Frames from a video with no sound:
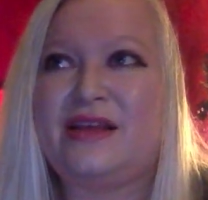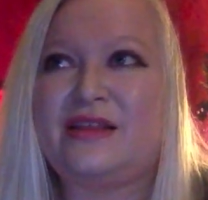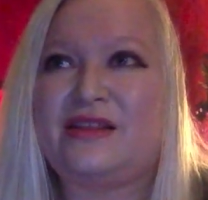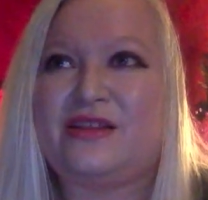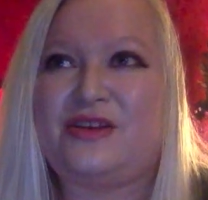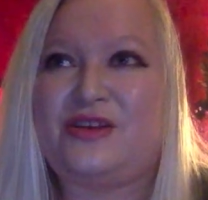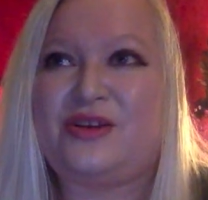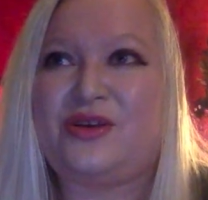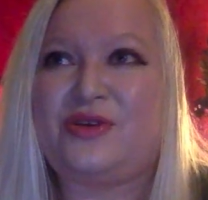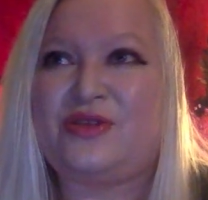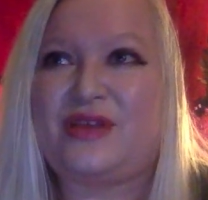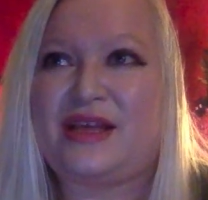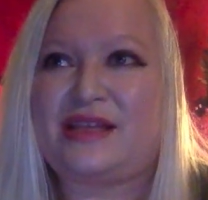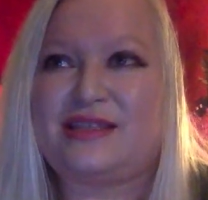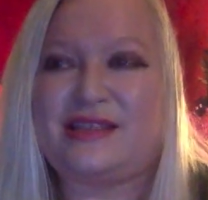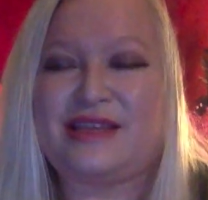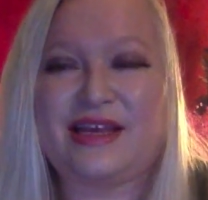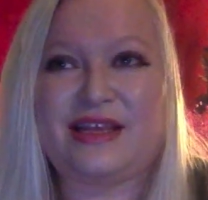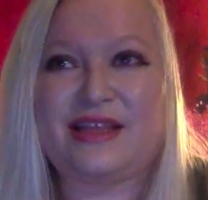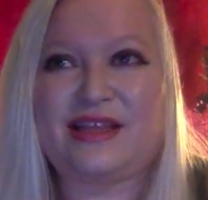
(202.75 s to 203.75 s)
You know that
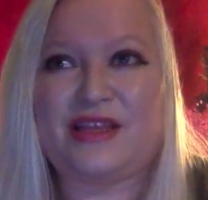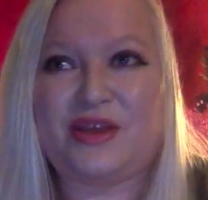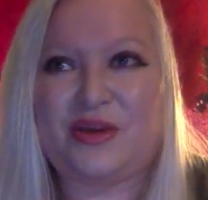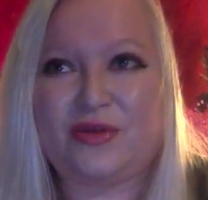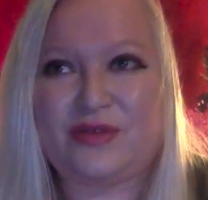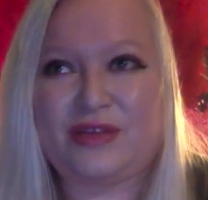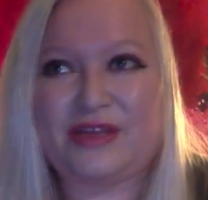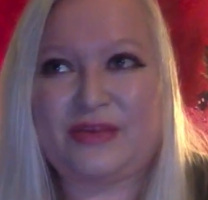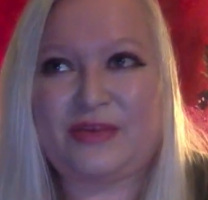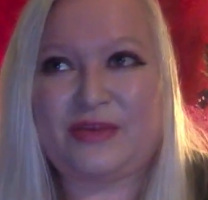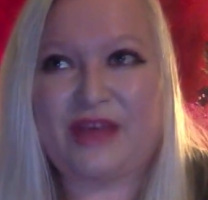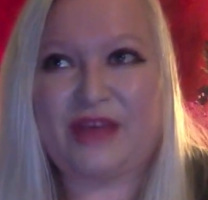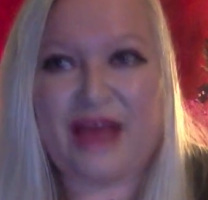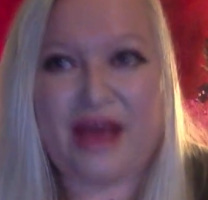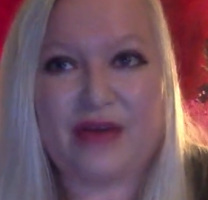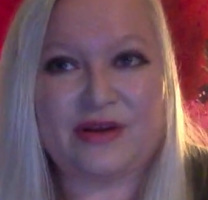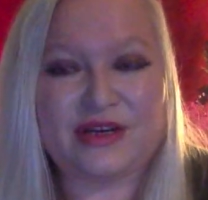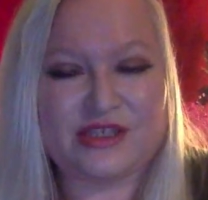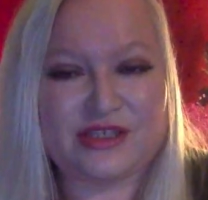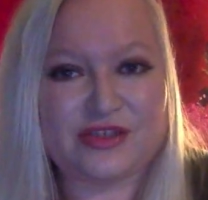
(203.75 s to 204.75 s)
saying, the only way
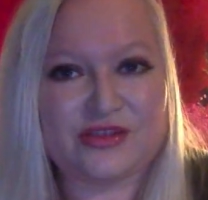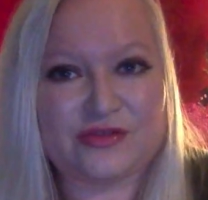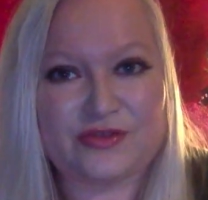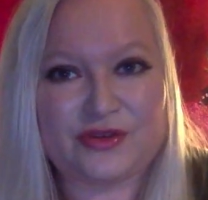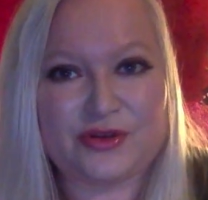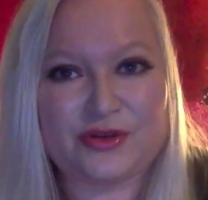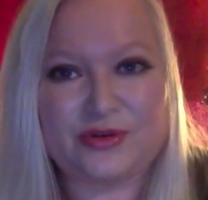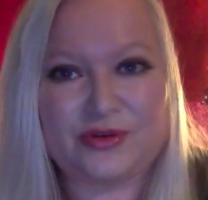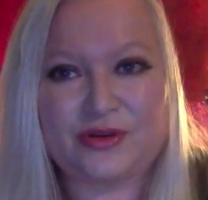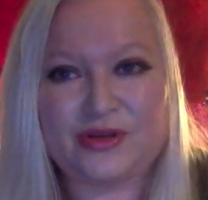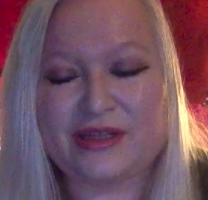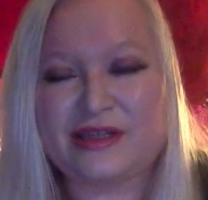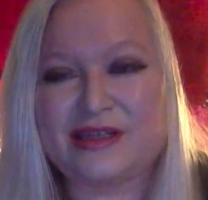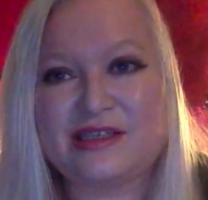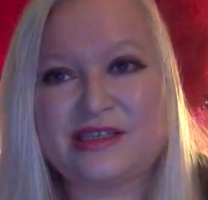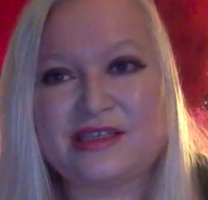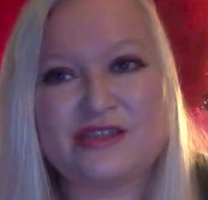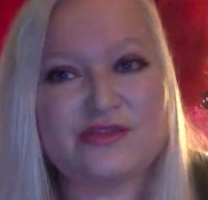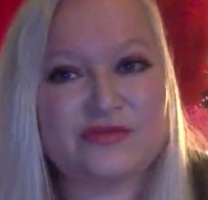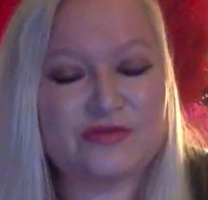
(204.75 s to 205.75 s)
out is through?
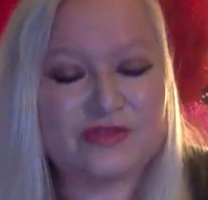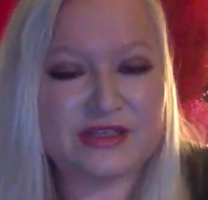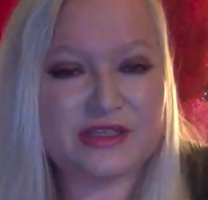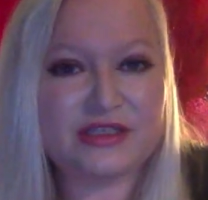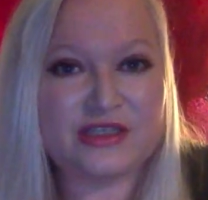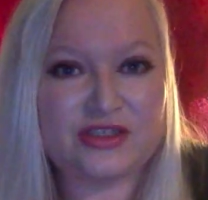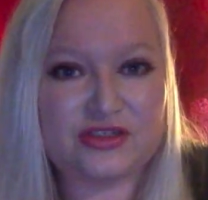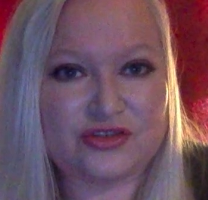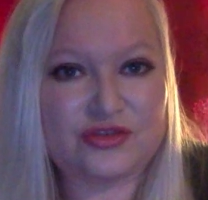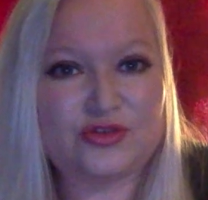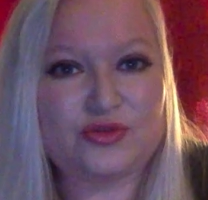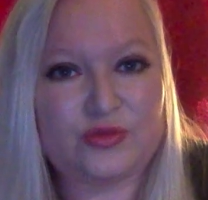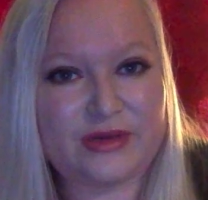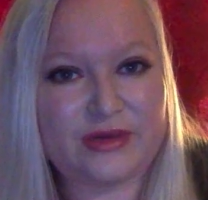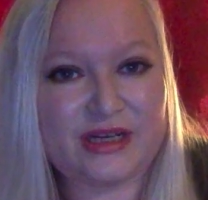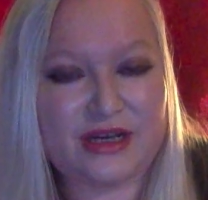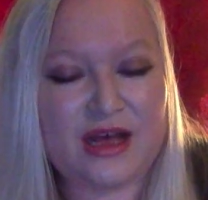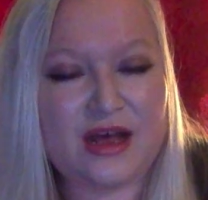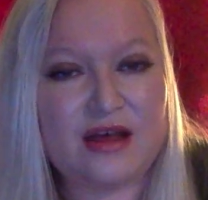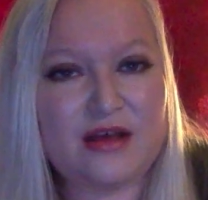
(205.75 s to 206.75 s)
This is really true when
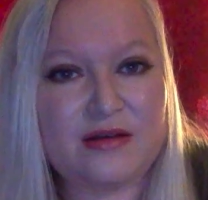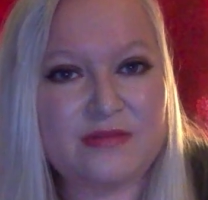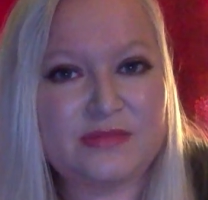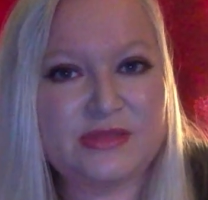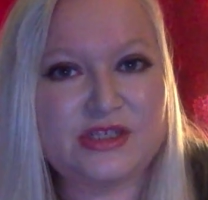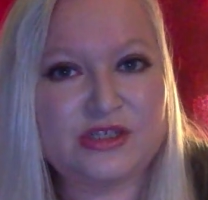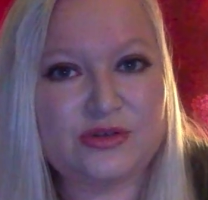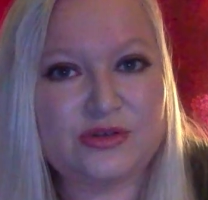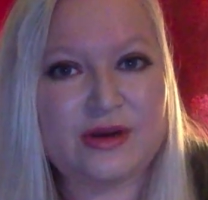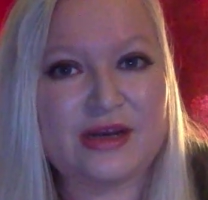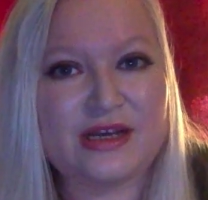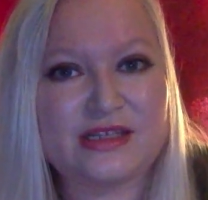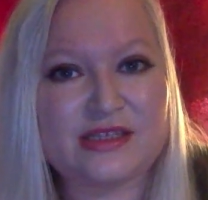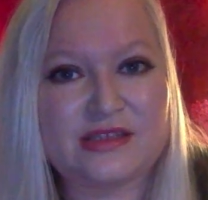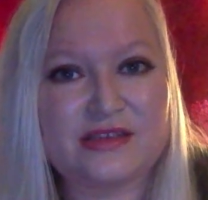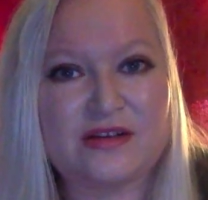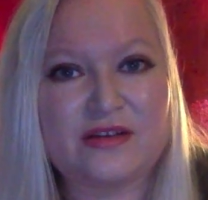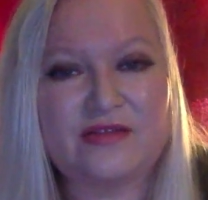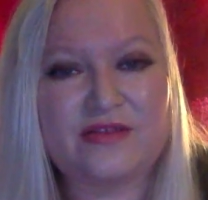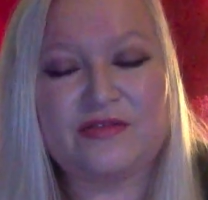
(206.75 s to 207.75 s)
it comes to
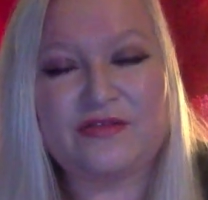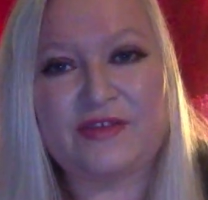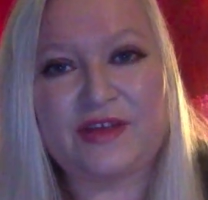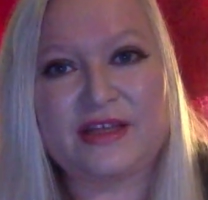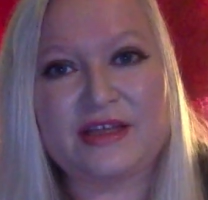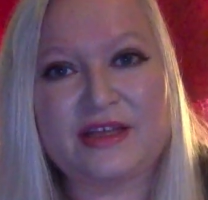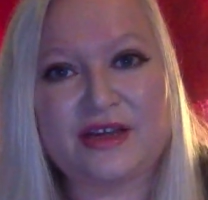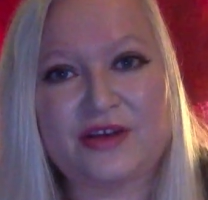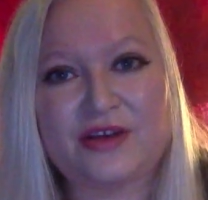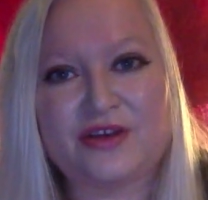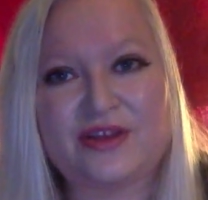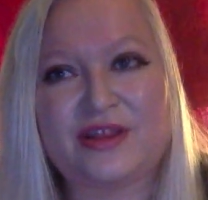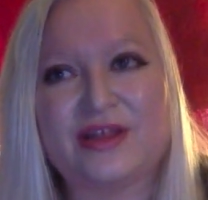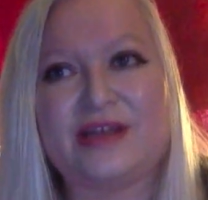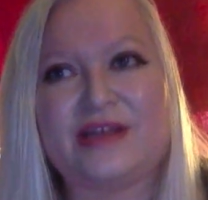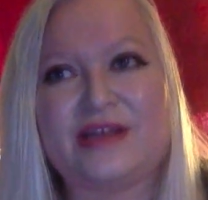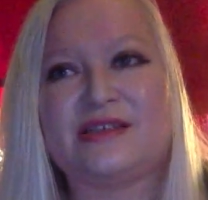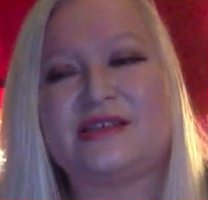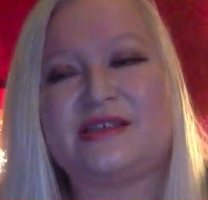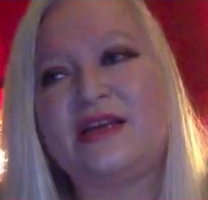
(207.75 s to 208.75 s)
us feeling our
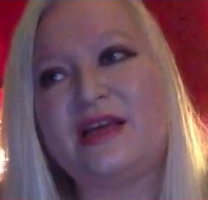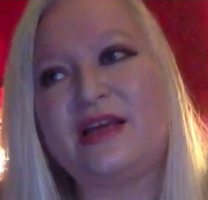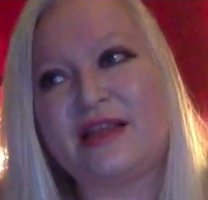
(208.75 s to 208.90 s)
things.